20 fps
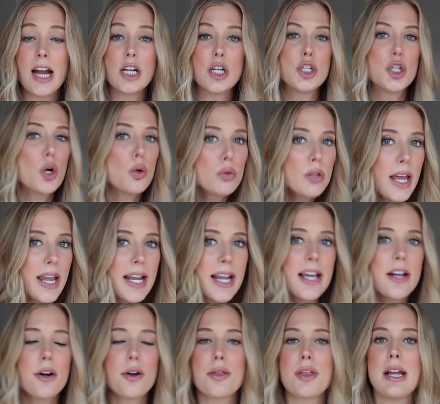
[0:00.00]
I don't like
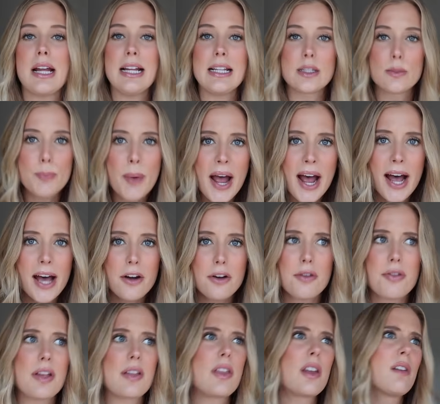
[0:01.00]
it or think it's bad
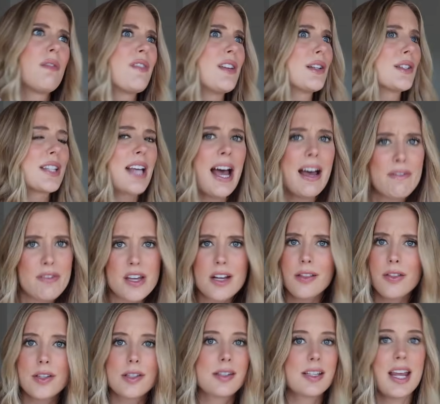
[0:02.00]
or think that it feels heavy
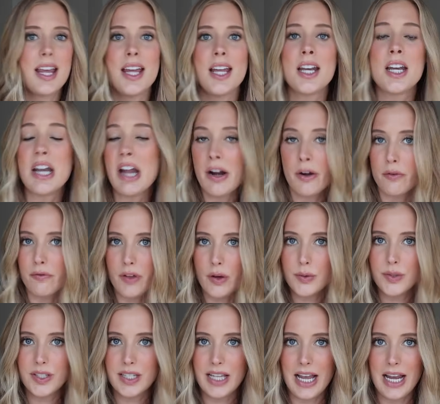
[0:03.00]
on the skin, none of
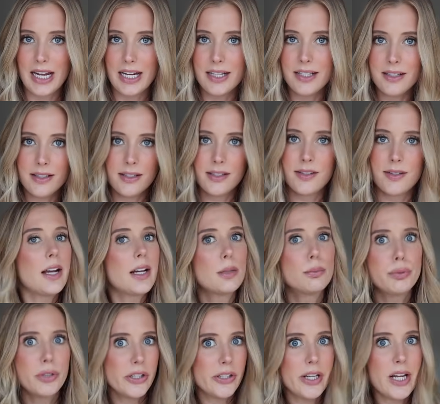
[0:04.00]
those things. I
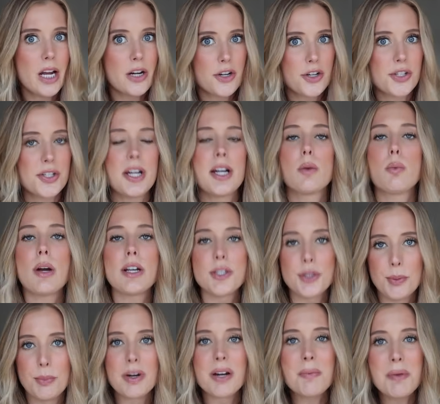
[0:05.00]
completely understand why
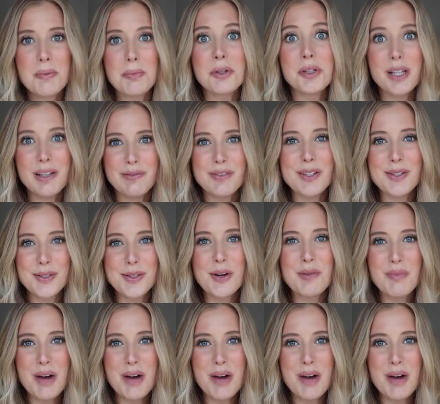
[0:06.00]
so many people love this so